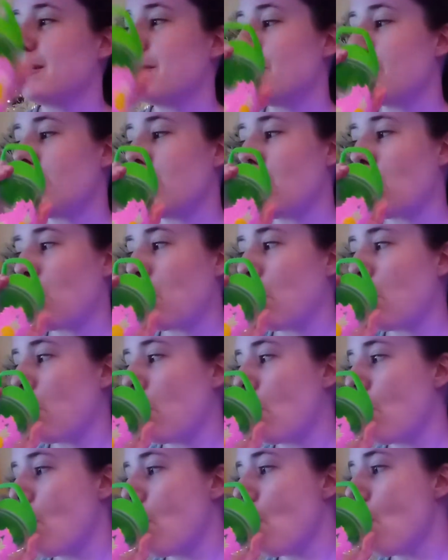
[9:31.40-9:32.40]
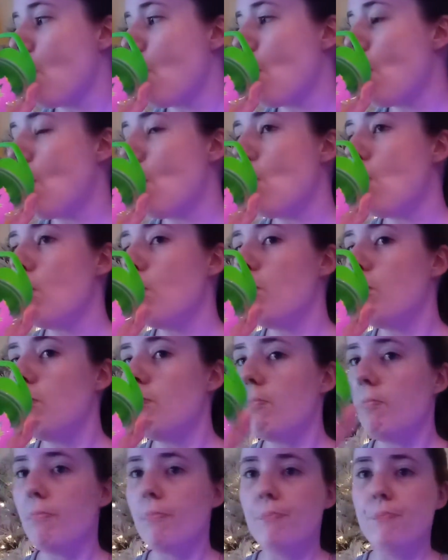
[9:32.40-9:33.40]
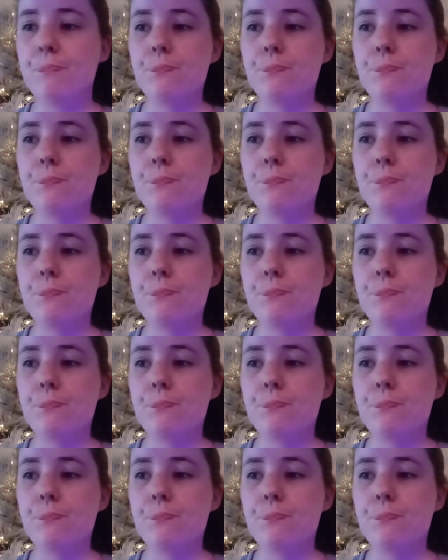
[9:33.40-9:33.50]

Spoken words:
No one is speaking in this clip.